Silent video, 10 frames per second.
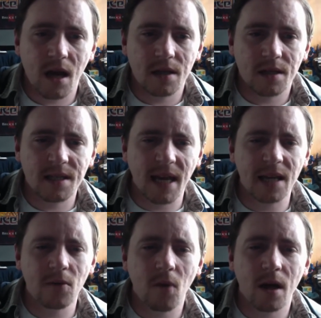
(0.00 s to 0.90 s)
Does
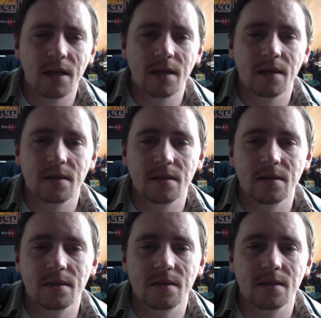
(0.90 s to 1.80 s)
anyone
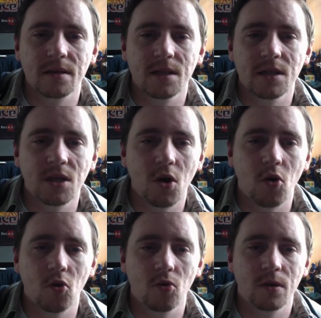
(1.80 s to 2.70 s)

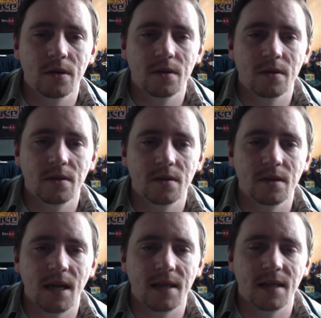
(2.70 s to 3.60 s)
know
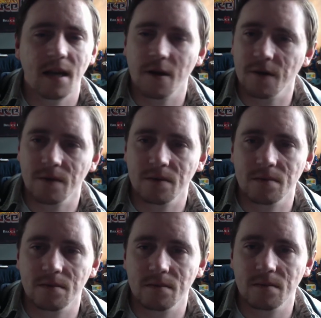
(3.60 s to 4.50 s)
that they're
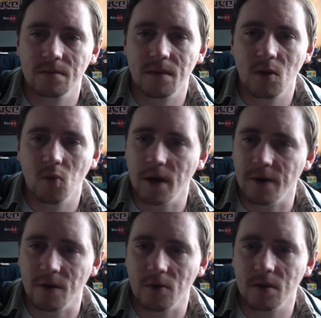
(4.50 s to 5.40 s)
a
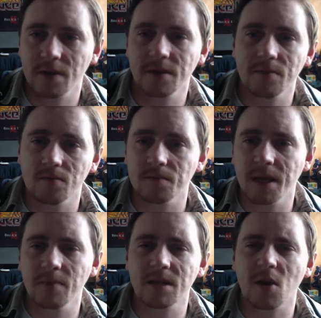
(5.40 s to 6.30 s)
weirdo?
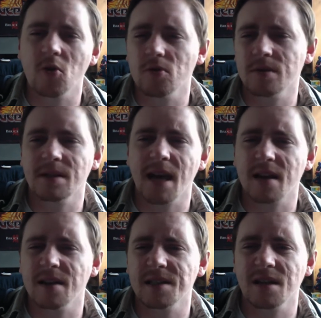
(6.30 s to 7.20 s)
people say, oh, that
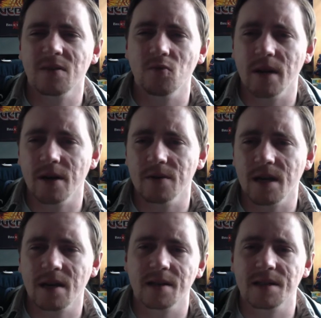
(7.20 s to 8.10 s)
guy's kind of weird,
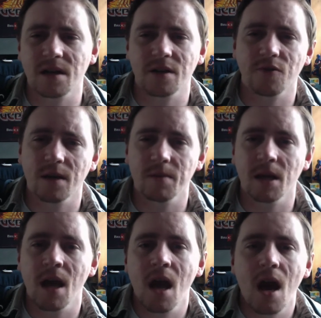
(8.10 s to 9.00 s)
that guy's kind of creepy.
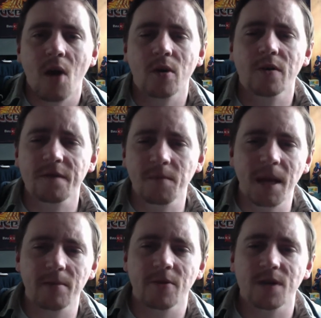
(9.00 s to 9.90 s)
I wonder if the
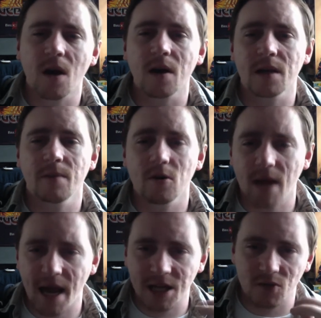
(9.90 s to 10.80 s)
people they're talking about
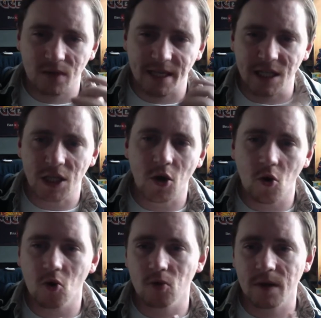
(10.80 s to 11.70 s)
actually
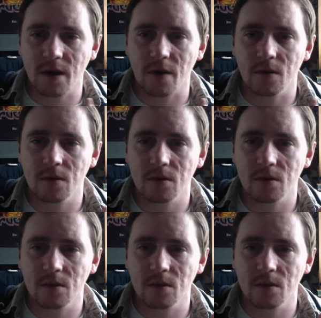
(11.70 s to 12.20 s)
know they're